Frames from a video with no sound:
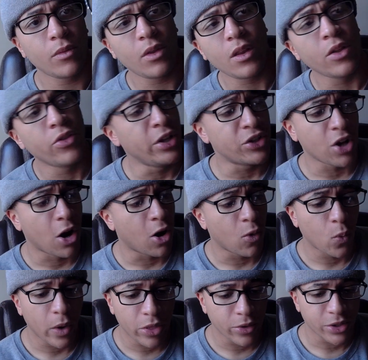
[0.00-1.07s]
These aren't
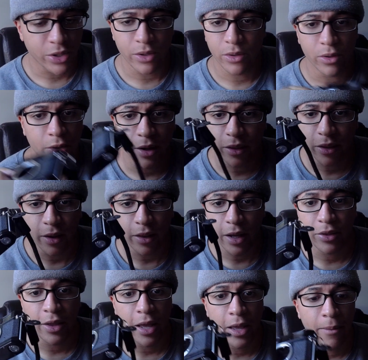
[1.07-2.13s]
weather sealed or anything
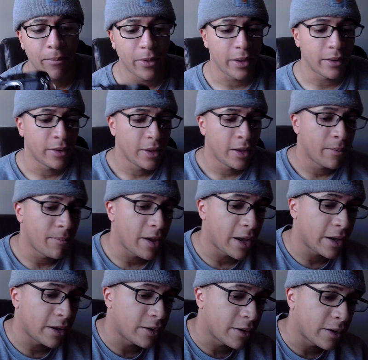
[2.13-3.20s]
like that, but
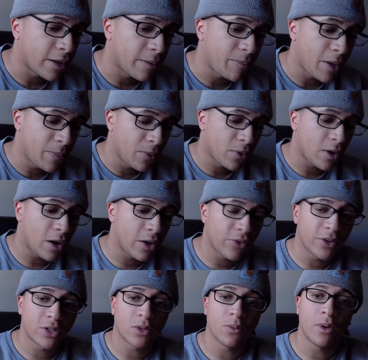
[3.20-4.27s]
man, people call
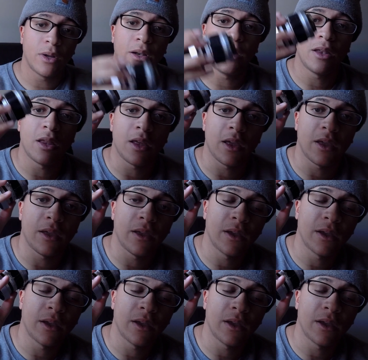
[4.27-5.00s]
this one the